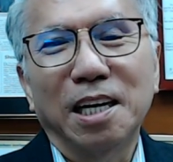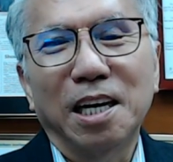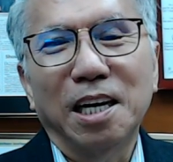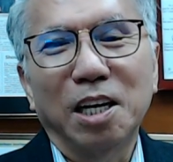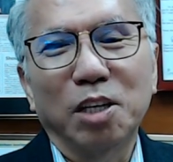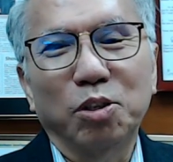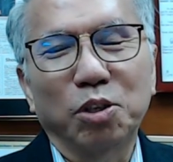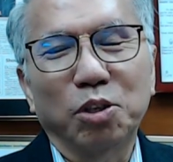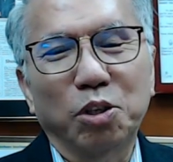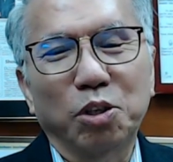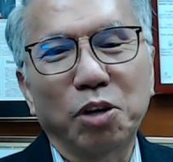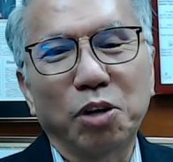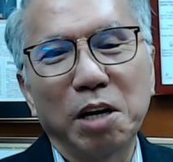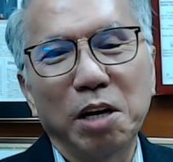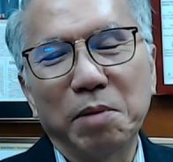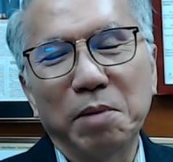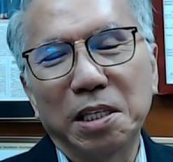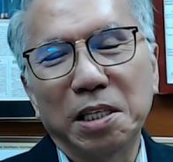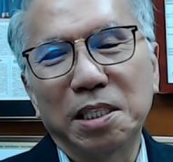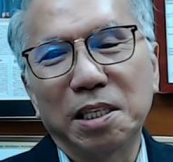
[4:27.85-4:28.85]
I should try
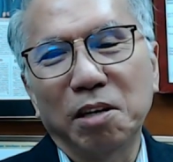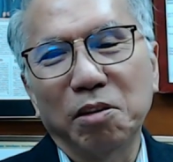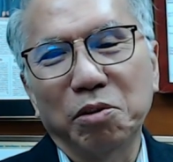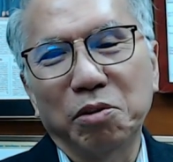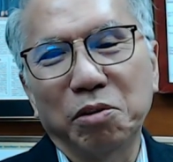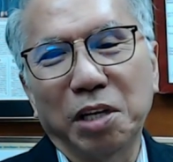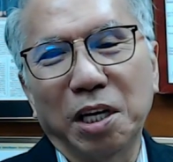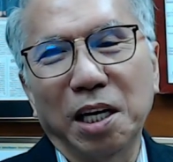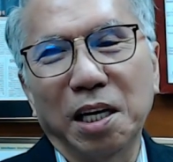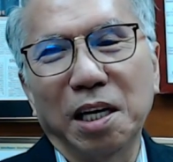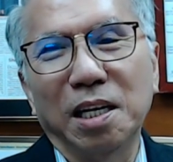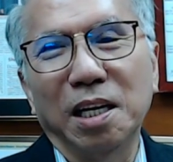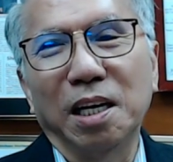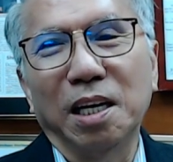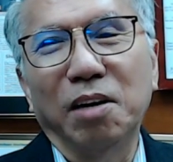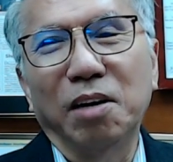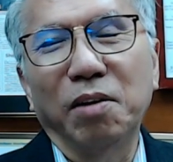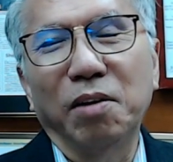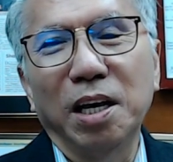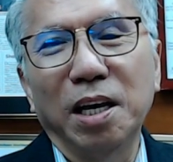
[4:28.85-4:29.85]
myself to get a
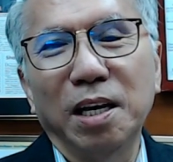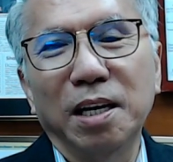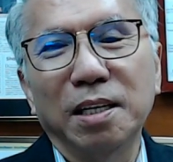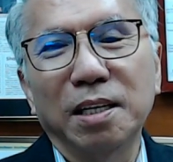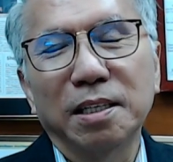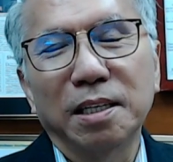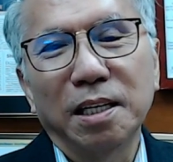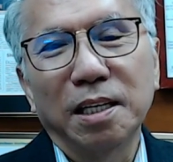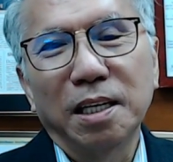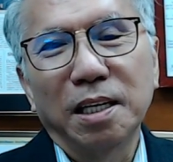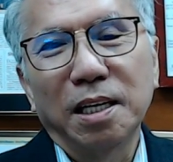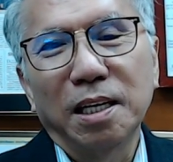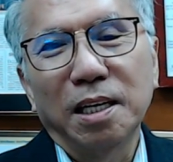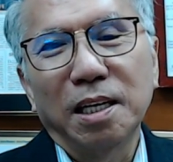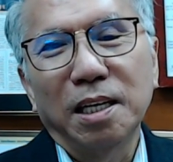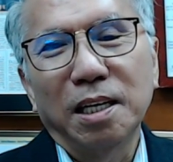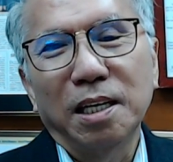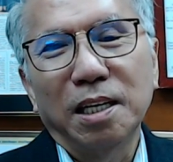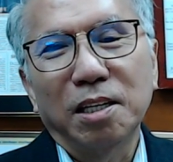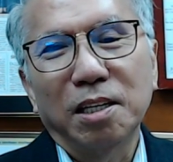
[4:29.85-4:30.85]
degree,
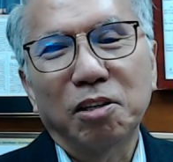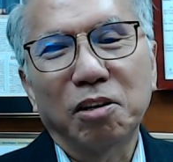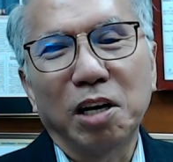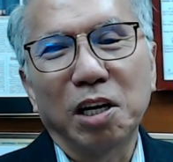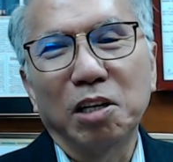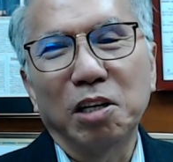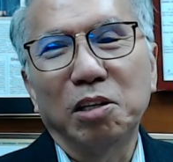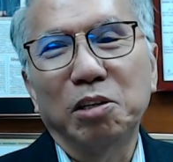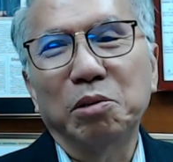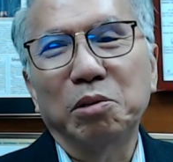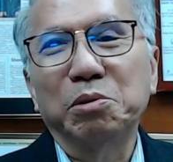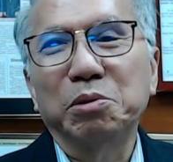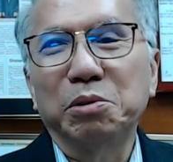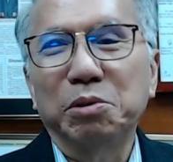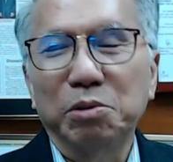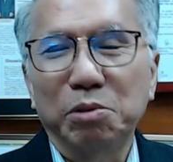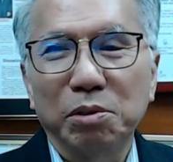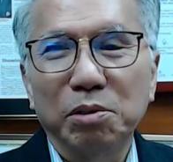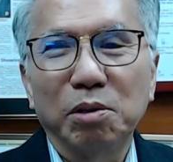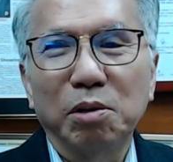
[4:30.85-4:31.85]
try to
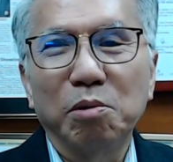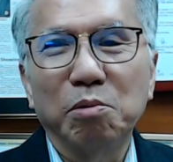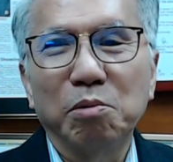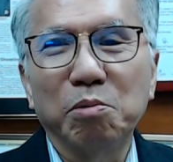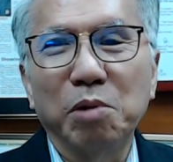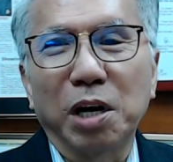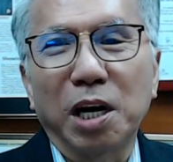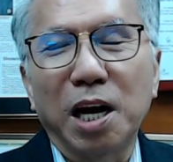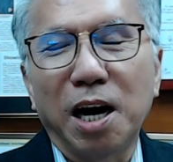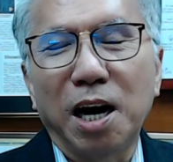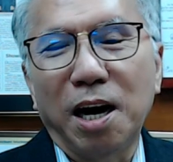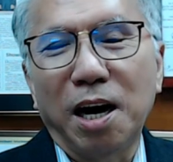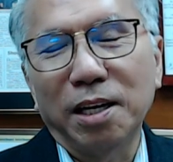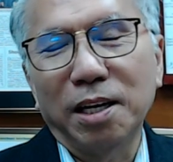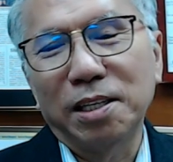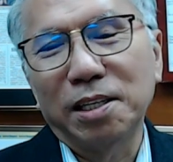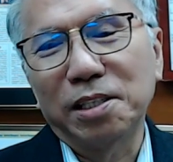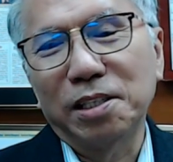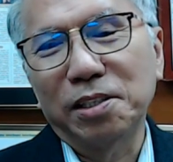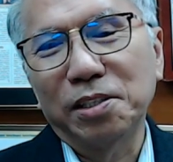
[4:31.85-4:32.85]
work hard,
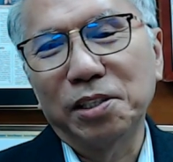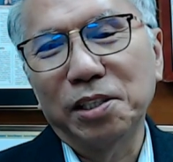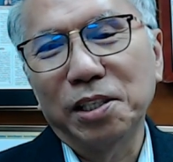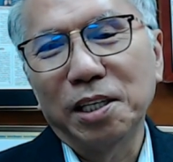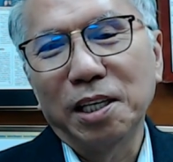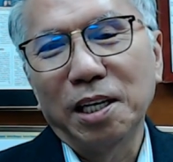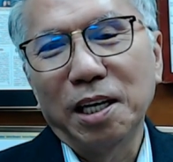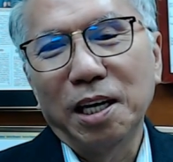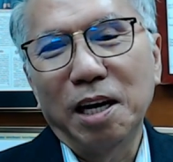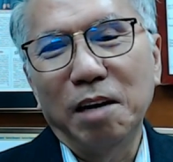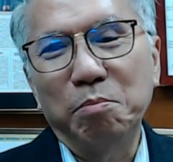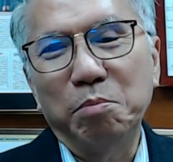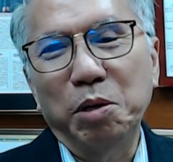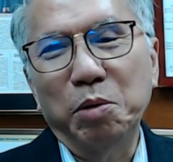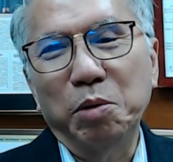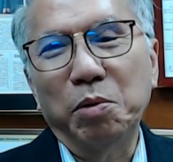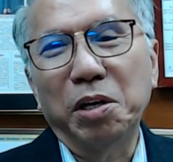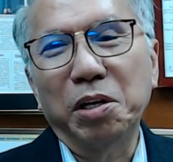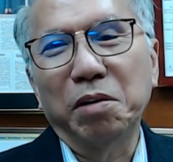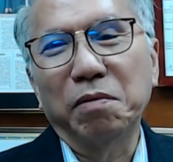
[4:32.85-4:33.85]
and be
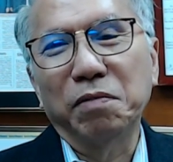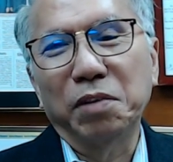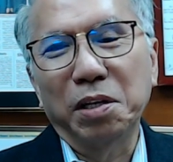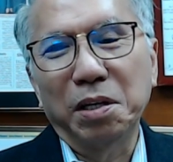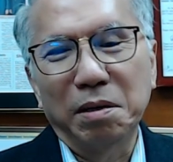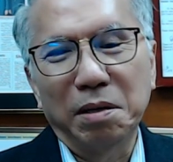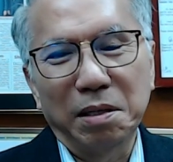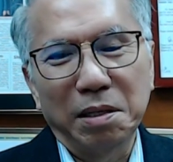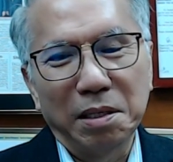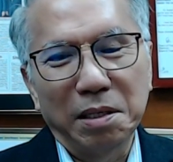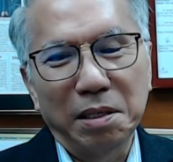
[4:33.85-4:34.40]
one of the